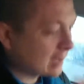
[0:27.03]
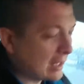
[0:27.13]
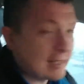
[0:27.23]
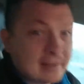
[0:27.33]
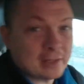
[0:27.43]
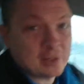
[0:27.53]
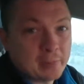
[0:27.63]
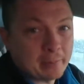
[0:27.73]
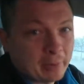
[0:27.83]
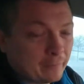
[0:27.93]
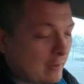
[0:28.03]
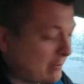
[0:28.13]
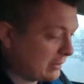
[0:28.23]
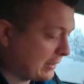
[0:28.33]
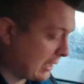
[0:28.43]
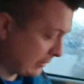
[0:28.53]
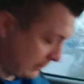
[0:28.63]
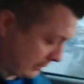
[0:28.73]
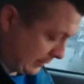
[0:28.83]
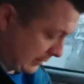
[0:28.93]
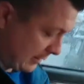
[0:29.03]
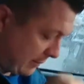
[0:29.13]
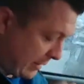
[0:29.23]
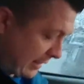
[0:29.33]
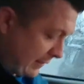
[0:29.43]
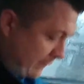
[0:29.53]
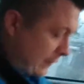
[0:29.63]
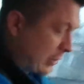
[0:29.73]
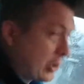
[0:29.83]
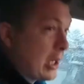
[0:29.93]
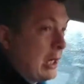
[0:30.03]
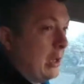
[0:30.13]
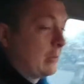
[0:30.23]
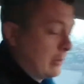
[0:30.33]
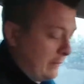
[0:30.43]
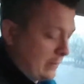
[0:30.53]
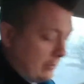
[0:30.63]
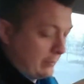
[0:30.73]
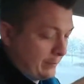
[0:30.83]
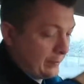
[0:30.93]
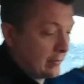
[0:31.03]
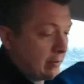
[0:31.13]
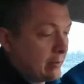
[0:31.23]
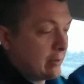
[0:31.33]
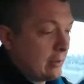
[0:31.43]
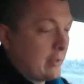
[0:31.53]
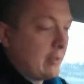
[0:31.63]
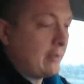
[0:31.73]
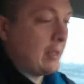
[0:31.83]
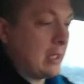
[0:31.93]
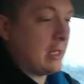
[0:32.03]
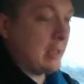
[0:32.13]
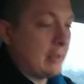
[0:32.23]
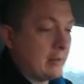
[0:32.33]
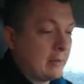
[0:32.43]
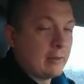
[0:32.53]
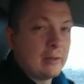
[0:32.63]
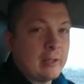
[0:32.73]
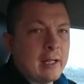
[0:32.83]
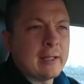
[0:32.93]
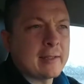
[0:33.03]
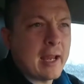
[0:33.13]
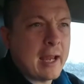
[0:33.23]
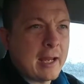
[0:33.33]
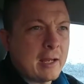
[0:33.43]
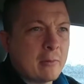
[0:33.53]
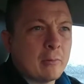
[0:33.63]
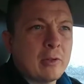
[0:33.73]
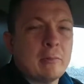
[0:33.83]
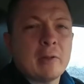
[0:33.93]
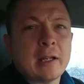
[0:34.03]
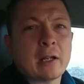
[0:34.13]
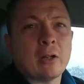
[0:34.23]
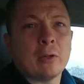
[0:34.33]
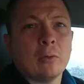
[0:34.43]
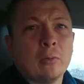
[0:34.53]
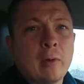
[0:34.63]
I guess I could just put both of them in the title. But first I'll review the What do they call it?